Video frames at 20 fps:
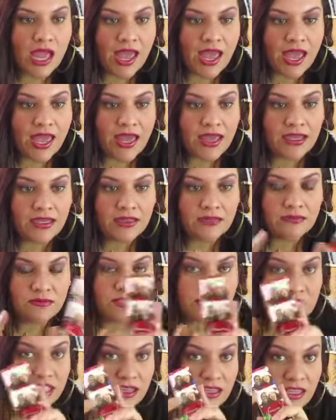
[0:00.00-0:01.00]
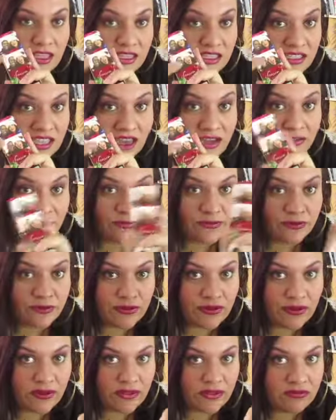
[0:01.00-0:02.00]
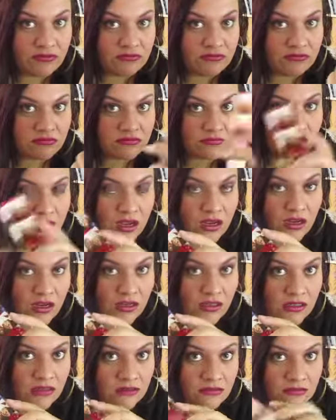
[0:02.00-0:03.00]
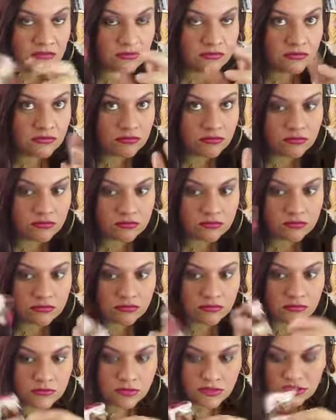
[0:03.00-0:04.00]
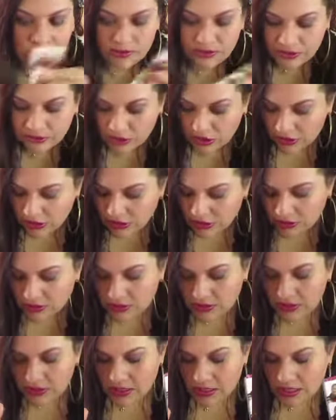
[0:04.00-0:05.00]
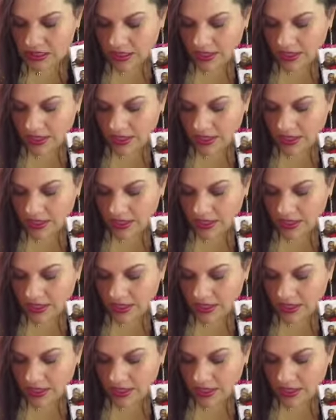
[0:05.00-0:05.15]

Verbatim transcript: and we sent these out for our Christmas cards.